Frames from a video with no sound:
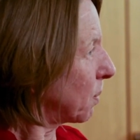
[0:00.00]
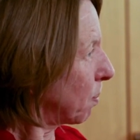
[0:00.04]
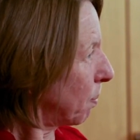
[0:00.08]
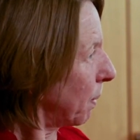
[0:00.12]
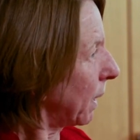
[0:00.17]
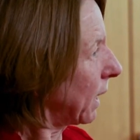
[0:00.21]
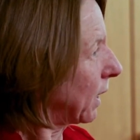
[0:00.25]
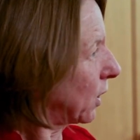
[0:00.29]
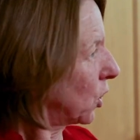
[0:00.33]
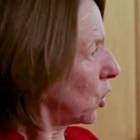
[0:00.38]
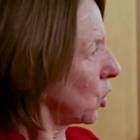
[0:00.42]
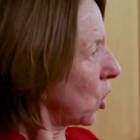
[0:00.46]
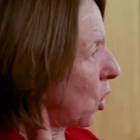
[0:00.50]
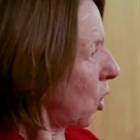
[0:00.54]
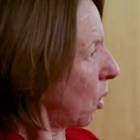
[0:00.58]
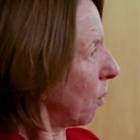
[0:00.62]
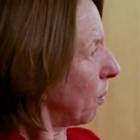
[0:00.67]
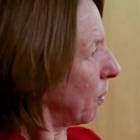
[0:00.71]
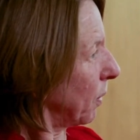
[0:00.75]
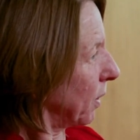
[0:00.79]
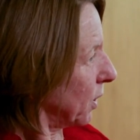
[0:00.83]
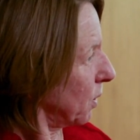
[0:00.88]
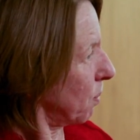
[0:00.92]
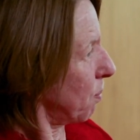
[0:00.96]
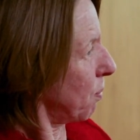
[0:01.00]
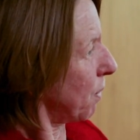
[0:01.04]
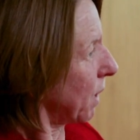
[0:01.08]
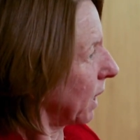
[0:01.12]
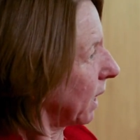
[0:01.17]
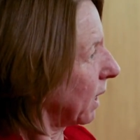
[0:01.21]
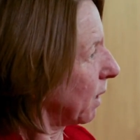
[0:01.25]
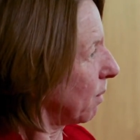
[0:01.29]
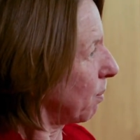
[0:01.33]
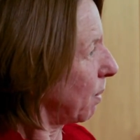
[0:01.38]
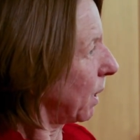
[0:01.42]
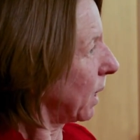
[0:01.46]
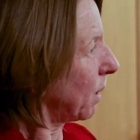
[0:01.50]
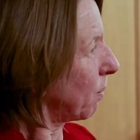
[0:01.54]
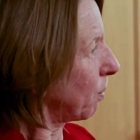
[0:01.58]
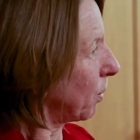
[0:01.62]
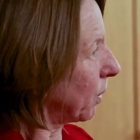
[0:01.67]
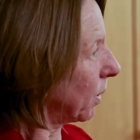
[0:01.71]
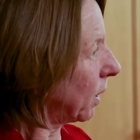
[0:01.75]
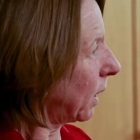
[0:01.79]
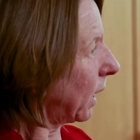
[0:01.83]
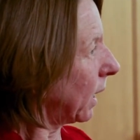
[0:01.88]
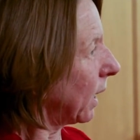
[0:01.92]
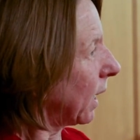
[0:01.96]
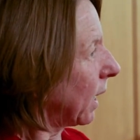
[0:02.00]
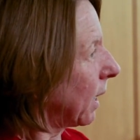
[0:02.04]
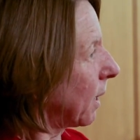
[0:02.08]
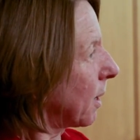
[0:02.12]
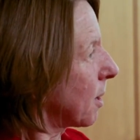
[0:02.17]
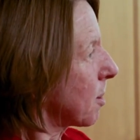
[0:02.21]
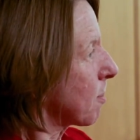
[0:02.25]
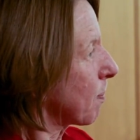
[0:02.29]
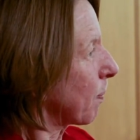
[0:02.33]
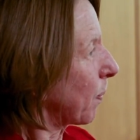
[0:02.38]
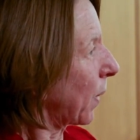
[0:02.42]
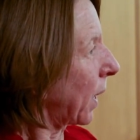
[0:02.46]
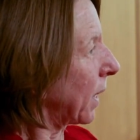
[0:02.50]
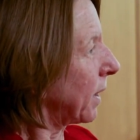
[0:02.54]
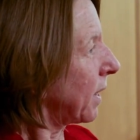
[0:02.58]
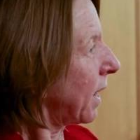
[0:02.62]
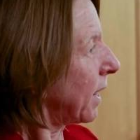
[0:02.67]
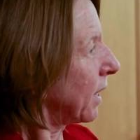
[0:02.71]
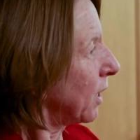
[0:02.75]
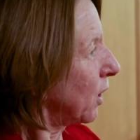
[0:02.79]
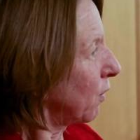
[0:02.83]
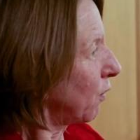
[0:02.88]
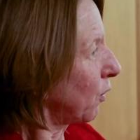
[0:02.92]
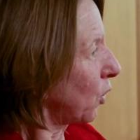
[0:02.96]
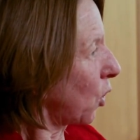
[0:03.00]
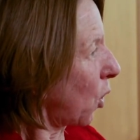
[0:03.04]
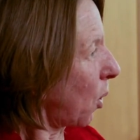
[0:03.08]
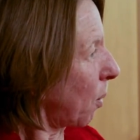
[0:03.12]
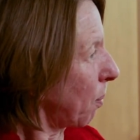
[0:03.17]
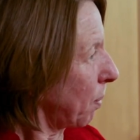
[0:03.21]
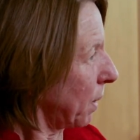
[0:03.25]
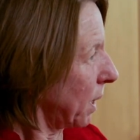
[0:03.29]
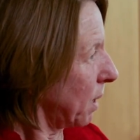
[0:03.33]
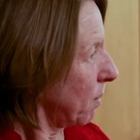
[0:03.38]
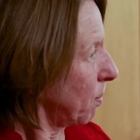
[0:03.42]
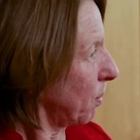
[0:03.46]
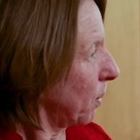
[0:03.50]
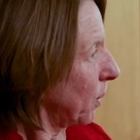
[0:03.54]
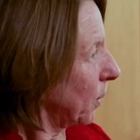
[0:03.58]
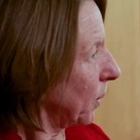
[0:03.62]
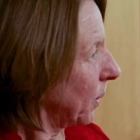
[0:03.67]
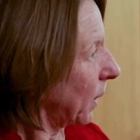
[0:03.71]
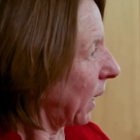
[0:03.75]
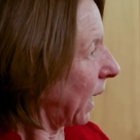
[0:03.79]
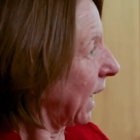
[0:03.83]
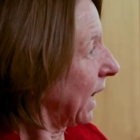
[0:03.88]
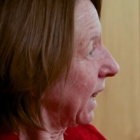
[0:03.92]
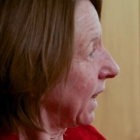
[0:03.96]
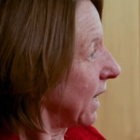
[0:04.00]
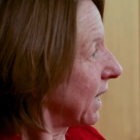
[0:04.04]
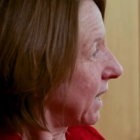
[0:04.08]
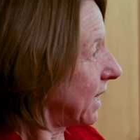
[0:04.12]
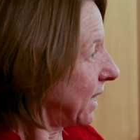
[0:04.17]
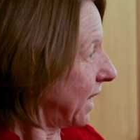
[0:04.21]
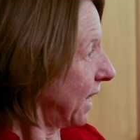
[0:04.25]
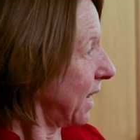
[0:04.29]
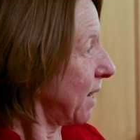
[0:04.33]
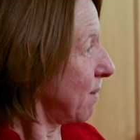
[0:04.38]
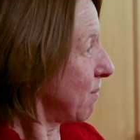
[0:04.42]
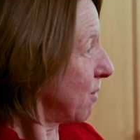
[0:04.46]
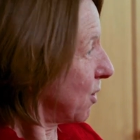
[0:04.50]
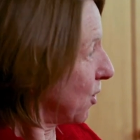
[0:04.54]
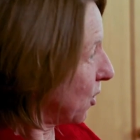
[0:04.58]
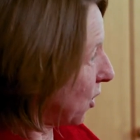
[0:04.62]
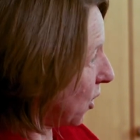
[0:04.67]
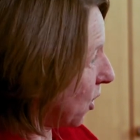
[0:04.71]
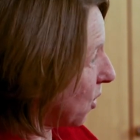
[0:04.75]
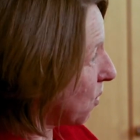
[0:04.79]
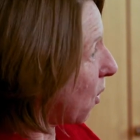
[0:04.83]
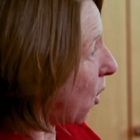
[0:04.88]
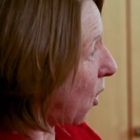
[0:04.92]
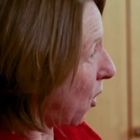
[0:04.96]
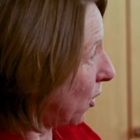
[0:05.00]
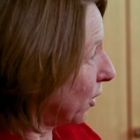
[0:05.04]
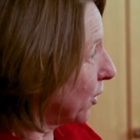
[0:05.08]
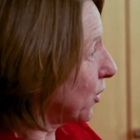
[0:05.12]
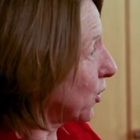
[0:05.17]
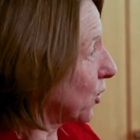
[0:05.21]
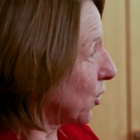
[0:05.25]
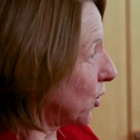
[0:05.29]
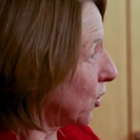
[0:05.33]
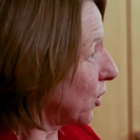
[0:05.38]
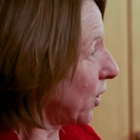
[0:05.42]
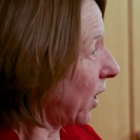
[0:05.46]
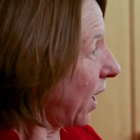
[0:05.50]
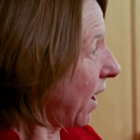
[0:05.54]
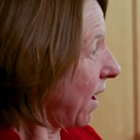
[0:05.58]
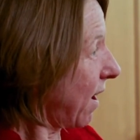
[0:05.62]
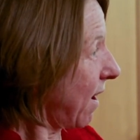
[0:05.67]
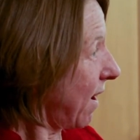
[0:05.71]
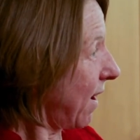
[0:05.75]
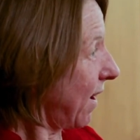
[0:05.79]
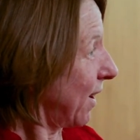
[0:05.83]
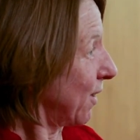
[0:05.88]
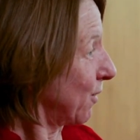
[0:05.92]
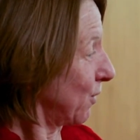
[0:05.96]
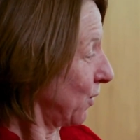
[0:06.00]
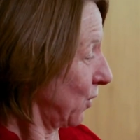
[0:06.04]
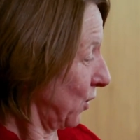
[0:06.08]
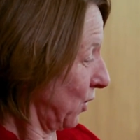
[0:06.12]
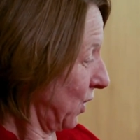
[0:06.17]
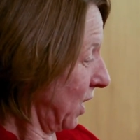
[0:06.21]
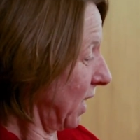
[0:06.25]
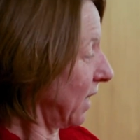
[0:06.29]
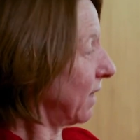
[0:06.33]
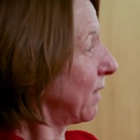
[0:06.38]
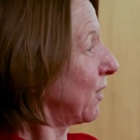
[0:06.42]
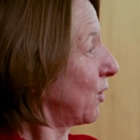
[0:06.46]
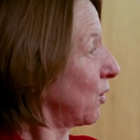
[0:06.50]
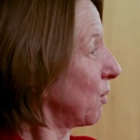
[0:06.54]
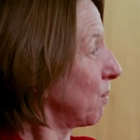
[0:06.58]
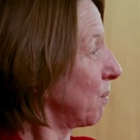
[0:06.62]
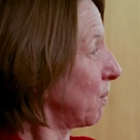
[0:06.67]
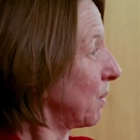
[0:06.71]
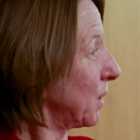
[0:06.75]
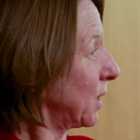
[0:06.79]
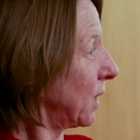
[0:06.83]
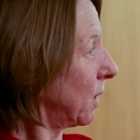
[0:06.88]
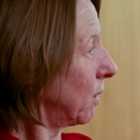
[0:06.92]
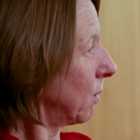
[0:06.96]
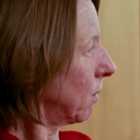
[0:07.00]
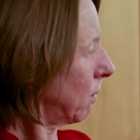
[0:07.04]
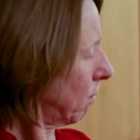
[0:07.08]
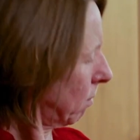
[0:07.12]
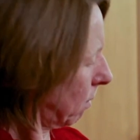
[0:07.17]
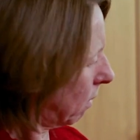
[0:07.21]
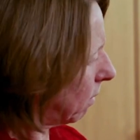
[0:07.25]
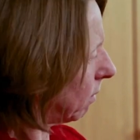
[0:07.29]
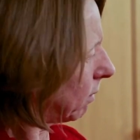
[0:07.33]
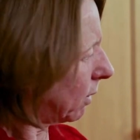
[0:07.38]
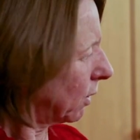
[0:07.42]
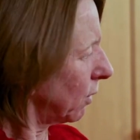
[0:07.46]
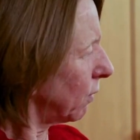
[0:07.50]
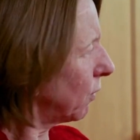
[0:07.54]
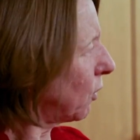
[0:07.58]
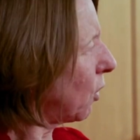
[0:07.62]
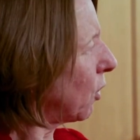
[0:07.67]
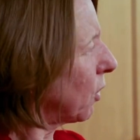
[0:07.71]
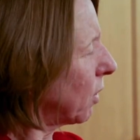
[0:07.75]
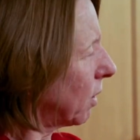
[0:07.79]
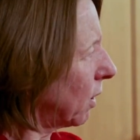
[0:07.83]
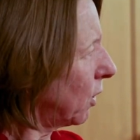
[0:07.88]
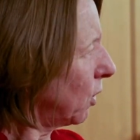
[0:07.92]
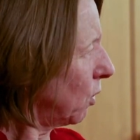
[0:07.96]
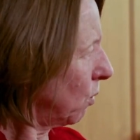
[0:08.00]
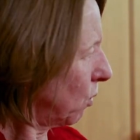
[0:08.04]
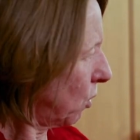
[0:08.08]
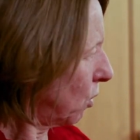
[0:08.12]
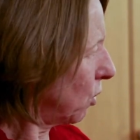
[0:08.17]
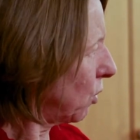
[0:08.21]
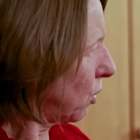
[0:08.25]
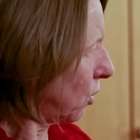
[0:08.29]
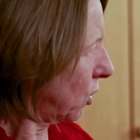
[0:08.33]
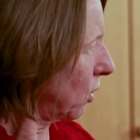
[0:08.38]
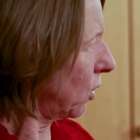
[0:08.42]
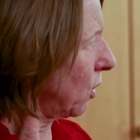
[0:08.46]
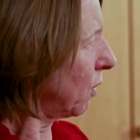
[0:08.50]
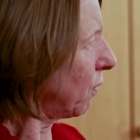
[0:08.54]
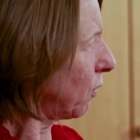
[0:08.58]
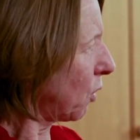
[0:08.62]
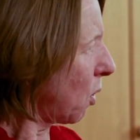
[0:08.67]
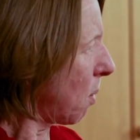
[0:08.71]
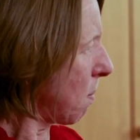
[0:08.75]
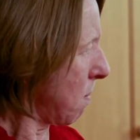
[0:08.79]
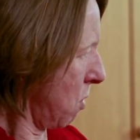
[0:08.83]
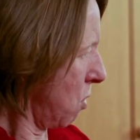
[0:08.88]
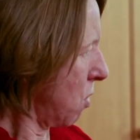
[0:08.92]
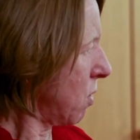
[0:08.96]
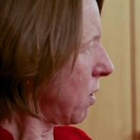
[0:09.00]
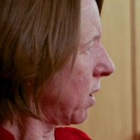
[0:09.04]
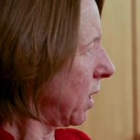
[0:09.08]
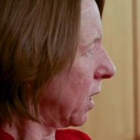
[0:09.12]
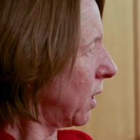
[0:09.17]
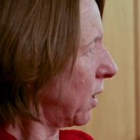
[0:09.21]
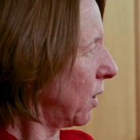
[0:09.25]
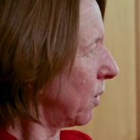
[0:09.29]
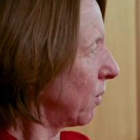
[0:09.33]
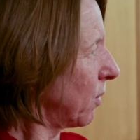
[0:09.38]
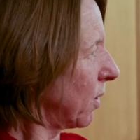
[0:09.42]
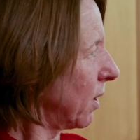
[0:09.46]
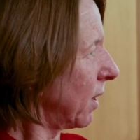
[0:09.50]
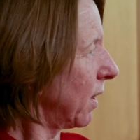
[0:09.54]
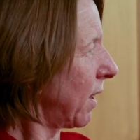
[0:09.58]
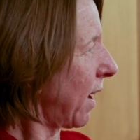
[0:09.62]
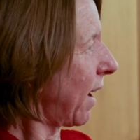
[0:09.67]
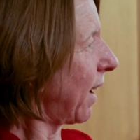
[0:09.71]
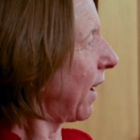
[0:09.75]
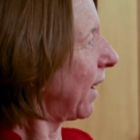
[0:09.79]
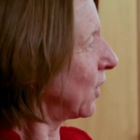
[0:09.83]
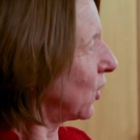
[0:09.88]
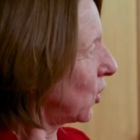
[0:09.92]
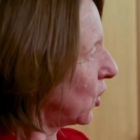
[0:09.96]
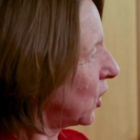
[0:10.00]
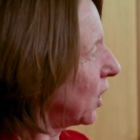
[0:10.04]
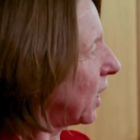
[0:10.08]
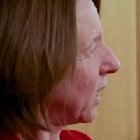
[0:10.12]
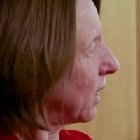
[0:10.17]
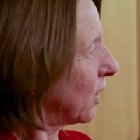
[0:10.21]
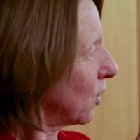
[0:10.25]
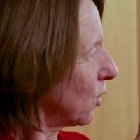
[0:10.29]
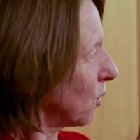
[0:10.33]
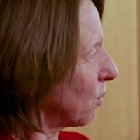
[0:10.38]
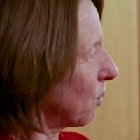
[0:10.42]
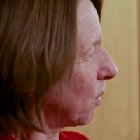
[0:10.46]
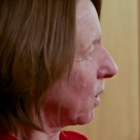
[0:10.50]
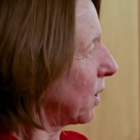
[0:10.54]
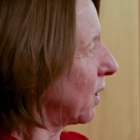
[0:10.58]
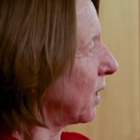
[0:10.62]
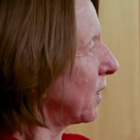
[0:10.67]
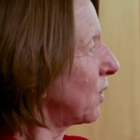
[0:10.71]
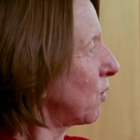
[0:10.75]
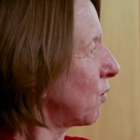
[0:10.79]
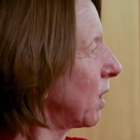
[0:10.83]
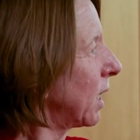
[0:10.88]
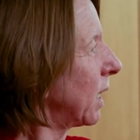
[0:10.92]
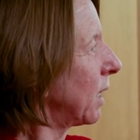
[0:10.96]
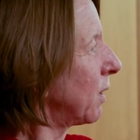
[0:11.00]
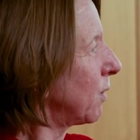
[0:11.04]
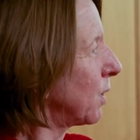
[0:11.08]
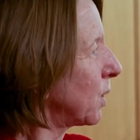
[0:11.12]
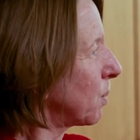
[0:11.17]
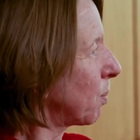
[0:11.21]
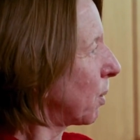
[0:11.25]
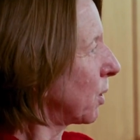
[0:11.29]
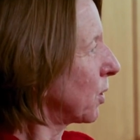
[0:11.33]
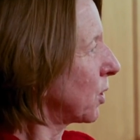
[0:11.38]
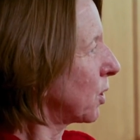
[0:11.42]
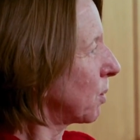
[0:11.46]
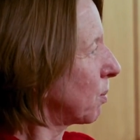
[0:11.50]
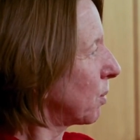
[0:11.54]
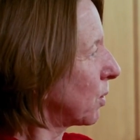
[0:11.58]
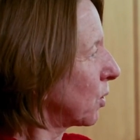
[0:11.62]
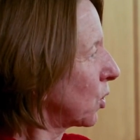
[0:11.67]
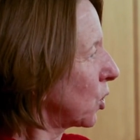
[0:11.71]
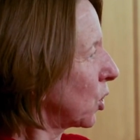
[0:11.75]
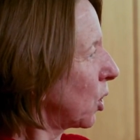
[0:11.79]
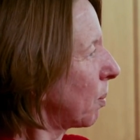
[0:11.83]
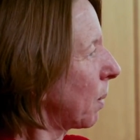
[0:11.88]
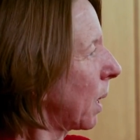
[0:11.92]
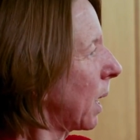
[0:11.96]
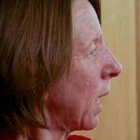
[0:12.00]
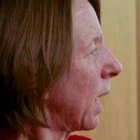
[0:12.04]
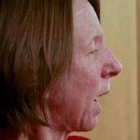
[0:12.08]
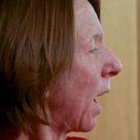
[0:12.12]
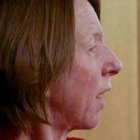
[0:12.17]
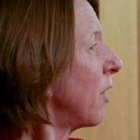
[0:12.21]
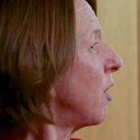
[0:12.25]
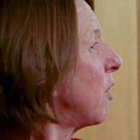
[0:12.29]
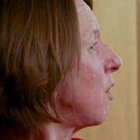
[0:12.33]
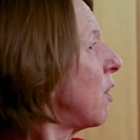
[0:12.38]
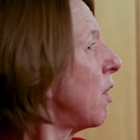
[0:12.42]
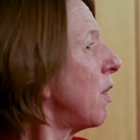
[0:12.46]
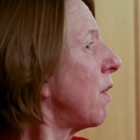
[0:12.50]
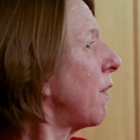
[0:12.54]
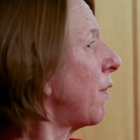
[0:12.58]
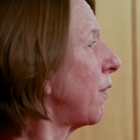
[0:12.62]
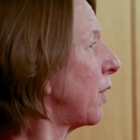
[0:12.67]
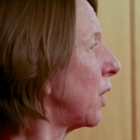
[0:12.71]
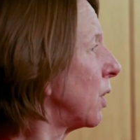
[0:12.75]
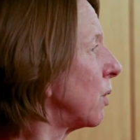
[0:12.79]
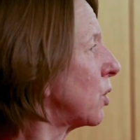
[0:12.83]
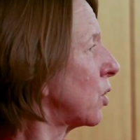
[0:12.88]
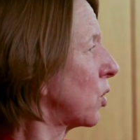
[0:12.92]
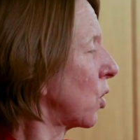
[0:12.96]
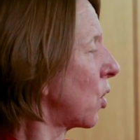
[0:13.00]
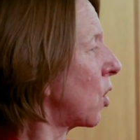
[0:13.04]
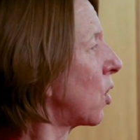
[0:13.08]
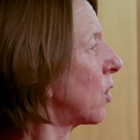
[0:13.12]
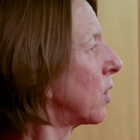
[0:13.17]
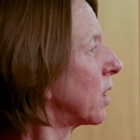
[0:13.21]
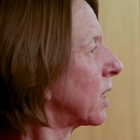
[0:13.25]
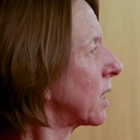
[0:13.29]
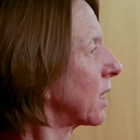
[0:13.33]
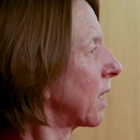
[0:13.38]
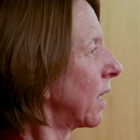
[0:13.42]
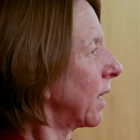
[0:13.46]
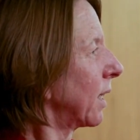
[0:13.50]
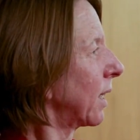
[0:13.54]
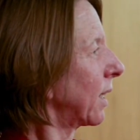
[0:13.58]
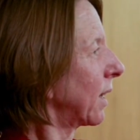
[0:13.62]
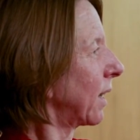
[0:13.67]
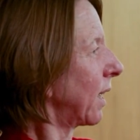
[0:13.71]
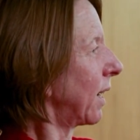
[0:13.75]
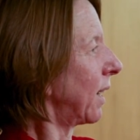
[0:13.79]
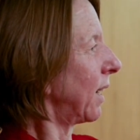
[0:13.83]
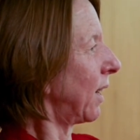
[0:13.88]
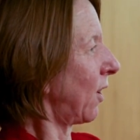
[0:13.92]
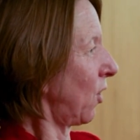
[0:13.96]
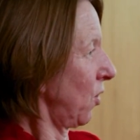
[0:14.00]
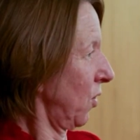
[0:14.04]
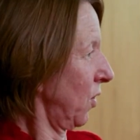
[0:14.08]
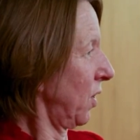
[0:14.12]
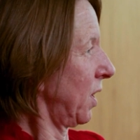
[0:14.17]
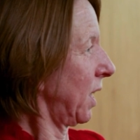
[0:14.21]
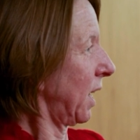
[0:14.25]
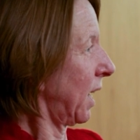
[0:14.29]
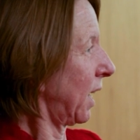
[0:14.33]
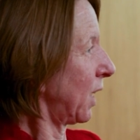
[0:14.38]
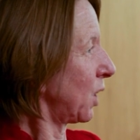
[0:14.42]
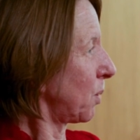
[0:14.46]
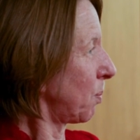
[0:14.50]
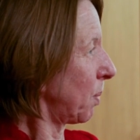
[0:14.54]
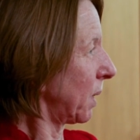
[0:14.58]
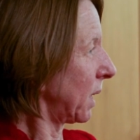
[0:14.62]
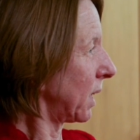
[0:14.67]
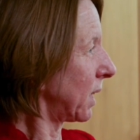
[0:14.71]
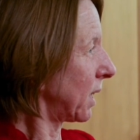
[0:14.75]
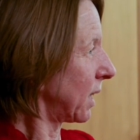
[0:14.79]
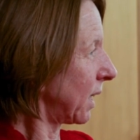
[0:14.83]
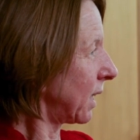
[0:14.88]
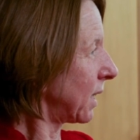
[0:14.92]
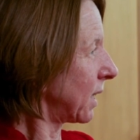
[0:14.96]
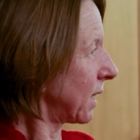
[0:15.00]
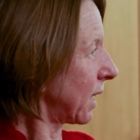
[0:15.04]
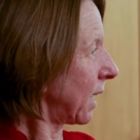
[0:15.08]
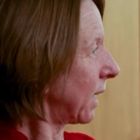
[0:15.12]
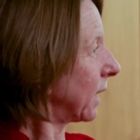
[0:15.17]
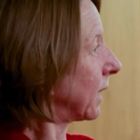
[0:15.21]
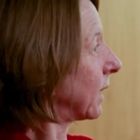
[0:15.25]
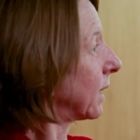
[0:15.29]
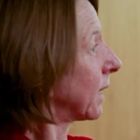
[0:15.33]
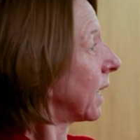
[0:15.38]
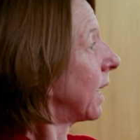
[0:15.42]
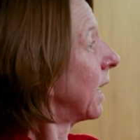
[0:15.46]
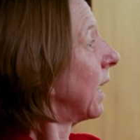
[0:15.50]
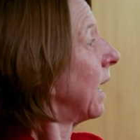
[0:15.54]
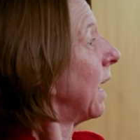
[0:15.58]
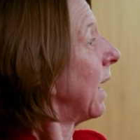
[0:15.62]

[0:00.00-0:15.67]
big job that's bringing people in, and then you've got people in the team who also care, who've seen somebody who's, well, you've got more in you than that, and she ends up with this really responsible job. And there are a few stories like that on the HPC site,